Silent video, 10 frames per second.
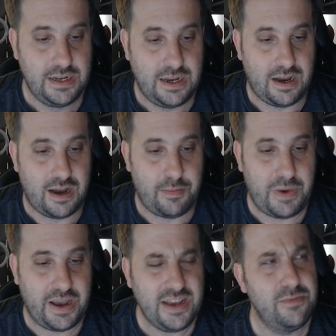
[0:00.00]
I
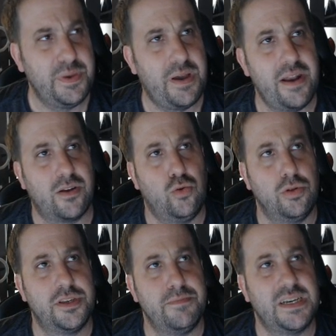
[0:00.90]
guess it'd be kind of cool
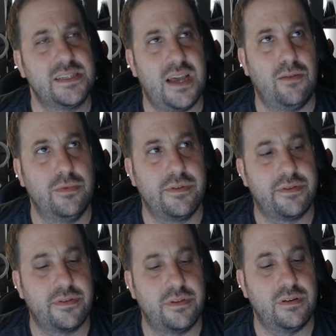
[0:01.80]
to mix that with
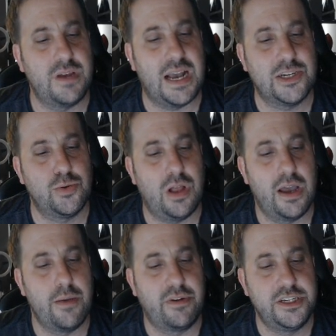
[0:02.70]
actual
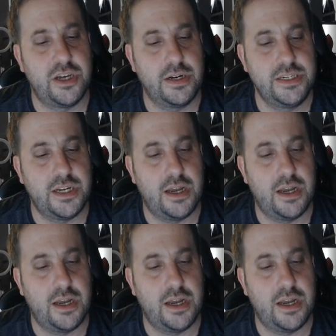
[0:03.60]
ayam rica rica.